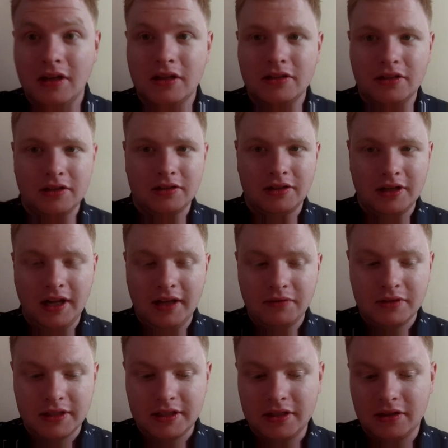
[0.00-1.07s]
So today
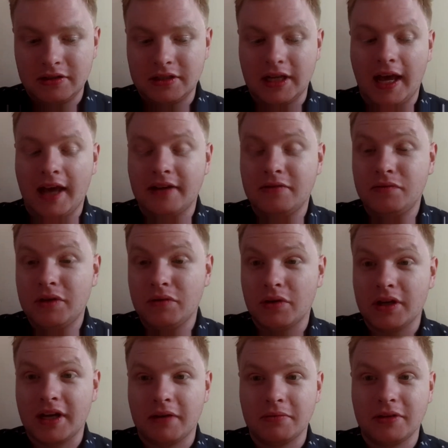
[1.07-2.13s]
we got to Hatton, we
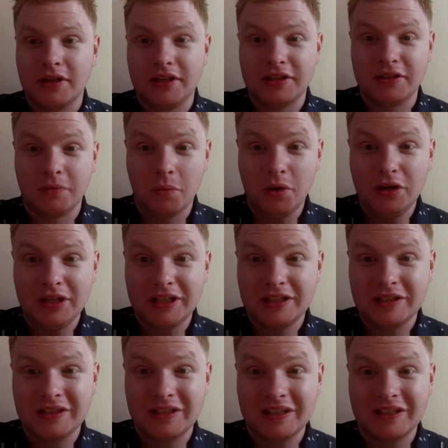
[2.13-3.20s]
woke up early in the
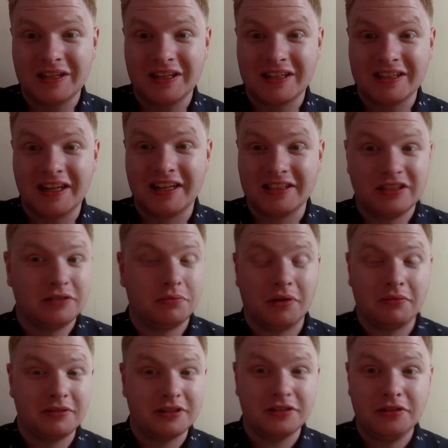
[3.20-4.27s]
morning, as you
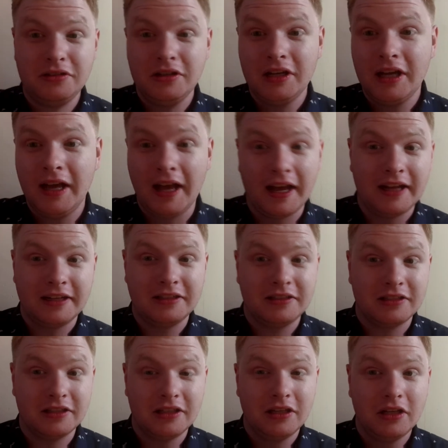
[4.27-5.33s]
probably saw,
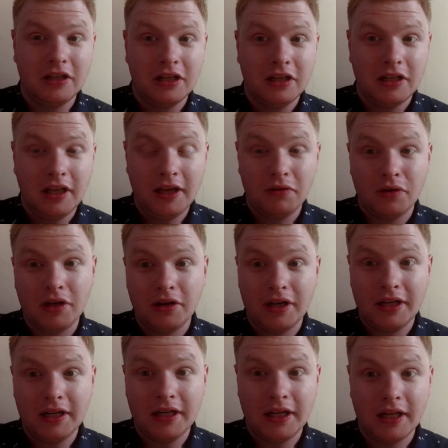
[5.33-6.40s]
and Yeah, we got
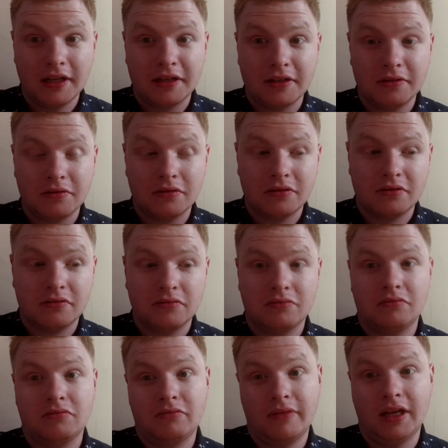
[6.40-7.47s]
here at
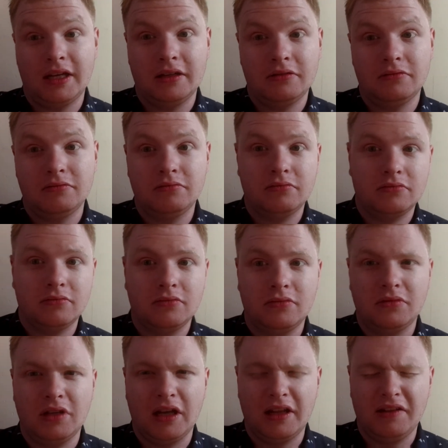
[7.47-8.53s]
about
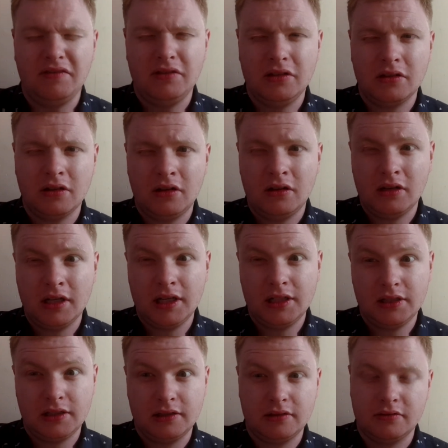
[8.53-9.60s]
11
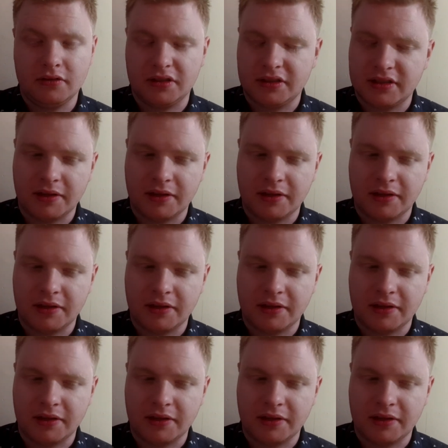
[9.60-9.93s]
o'clock-ish or